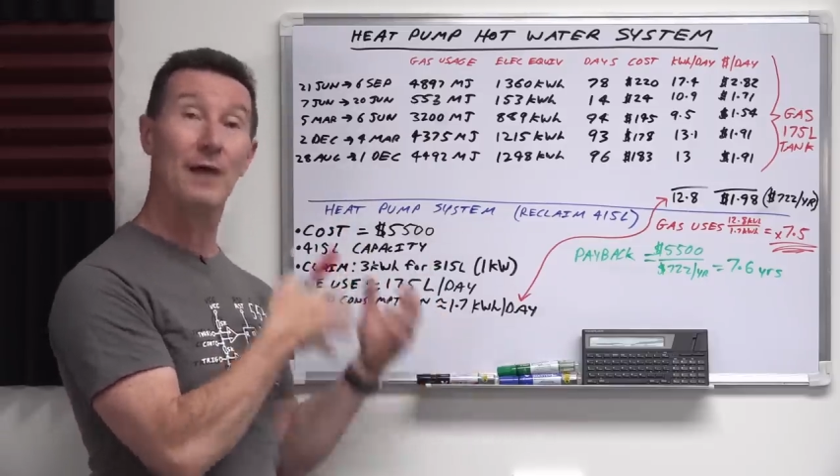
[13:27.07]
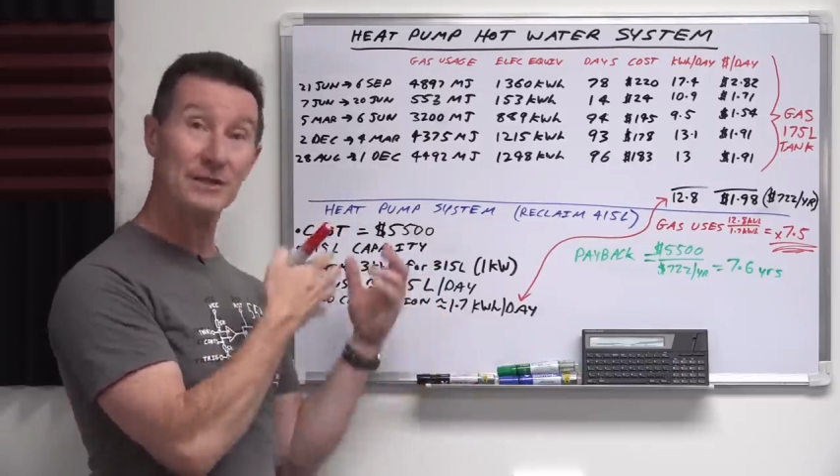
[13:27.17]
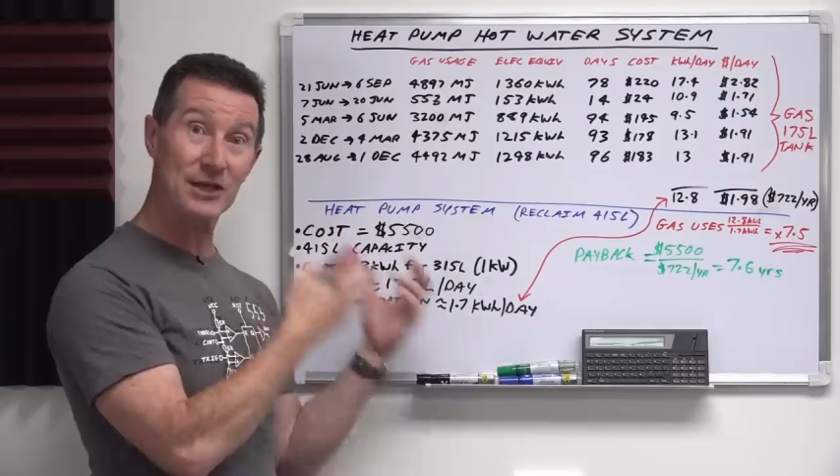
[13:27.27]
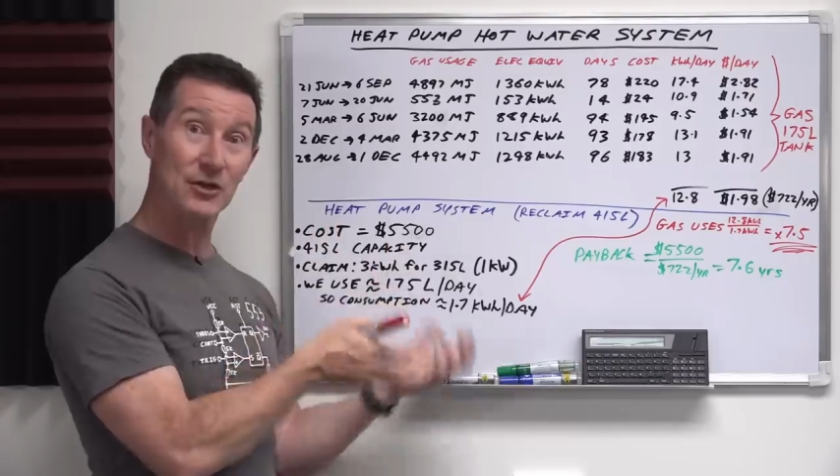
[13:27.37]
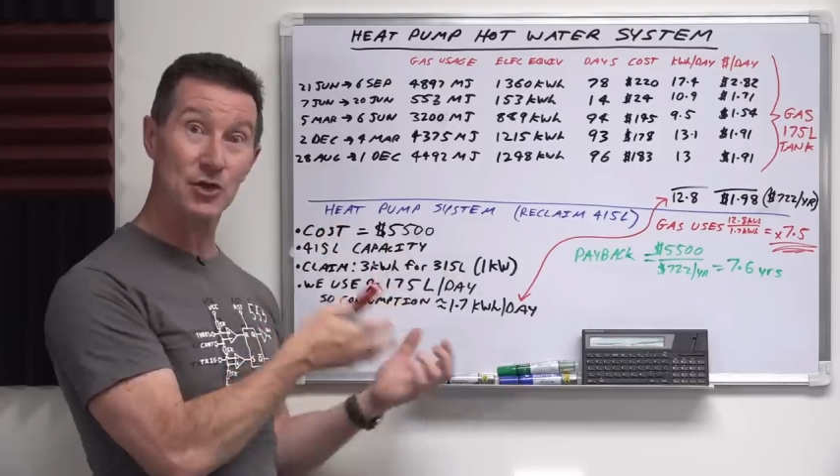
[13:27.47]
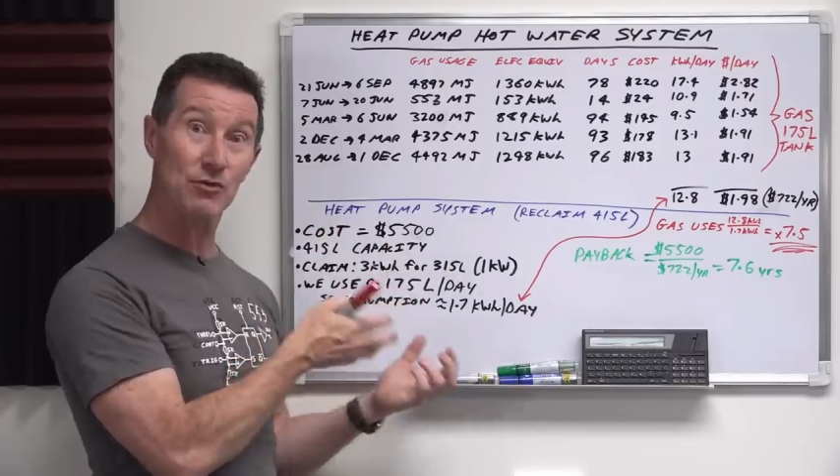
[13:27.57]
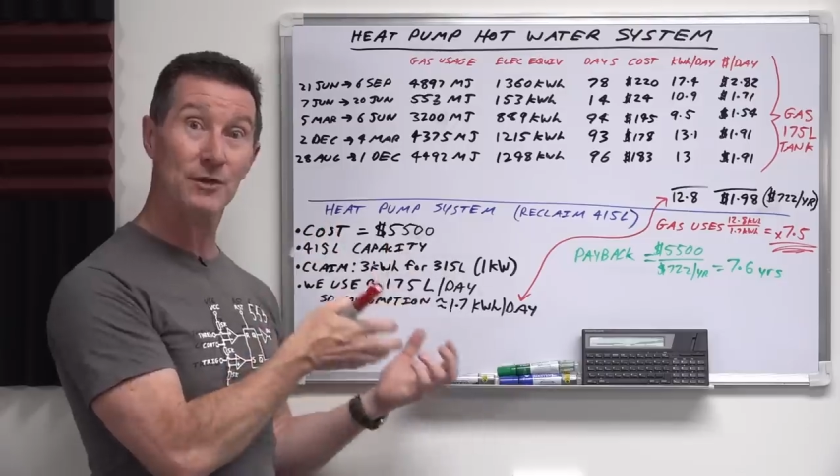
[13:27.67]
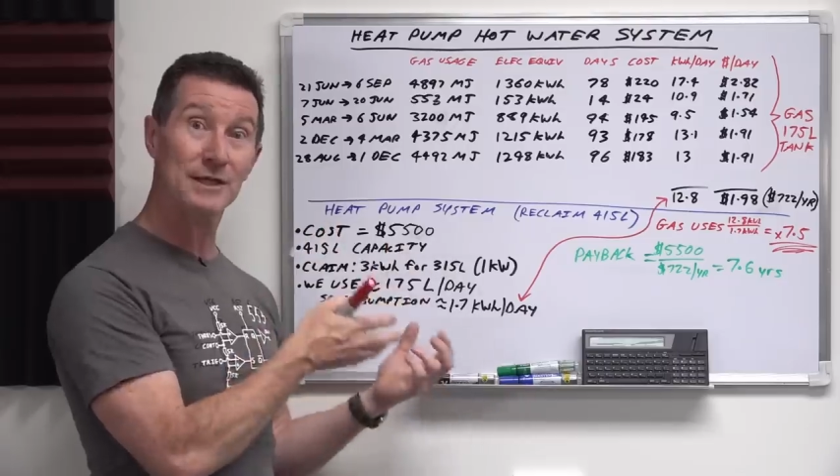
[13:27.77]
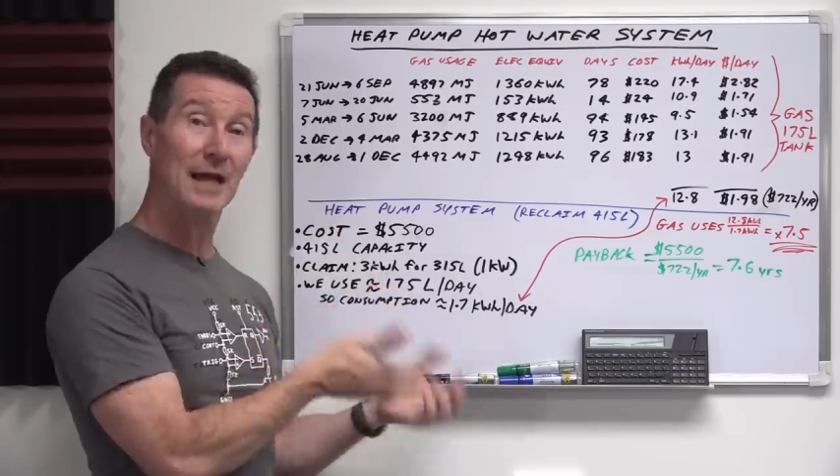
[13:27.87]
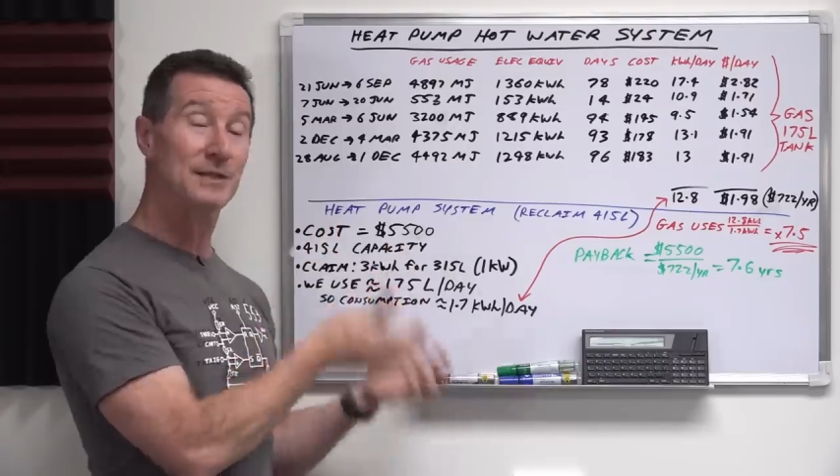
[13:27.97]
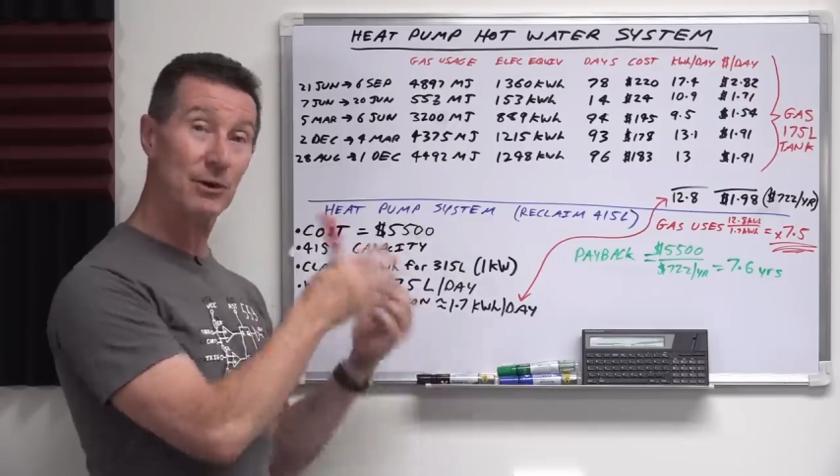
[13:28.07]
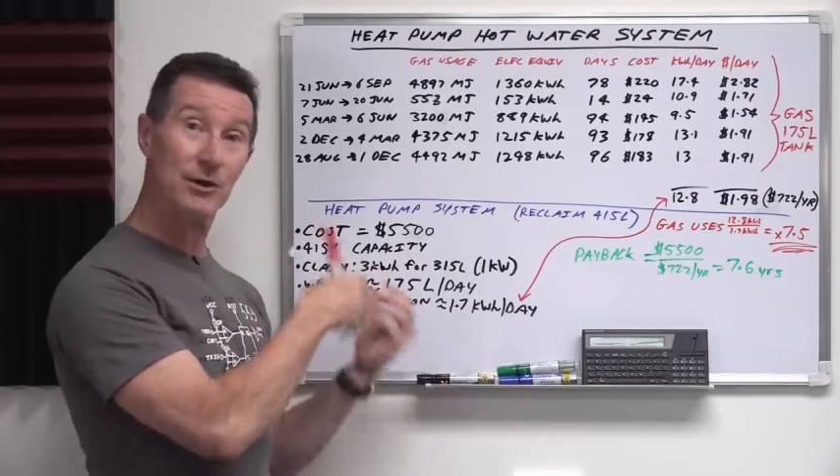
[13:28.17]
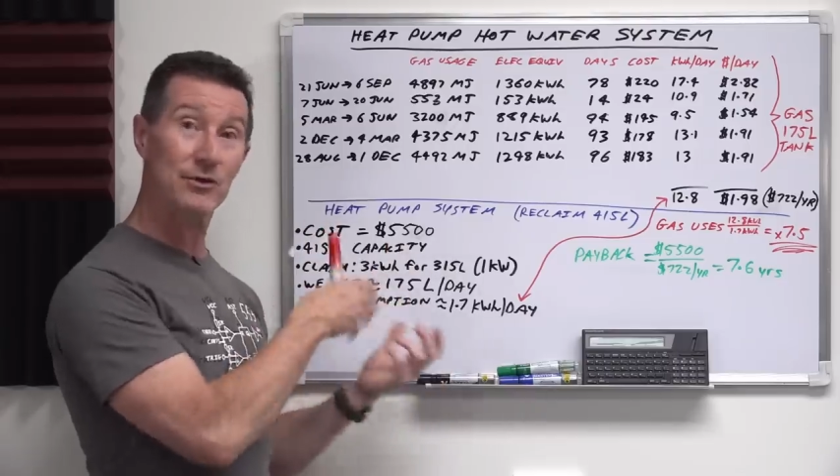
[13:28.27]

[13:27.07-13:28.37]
that's done during the day, so we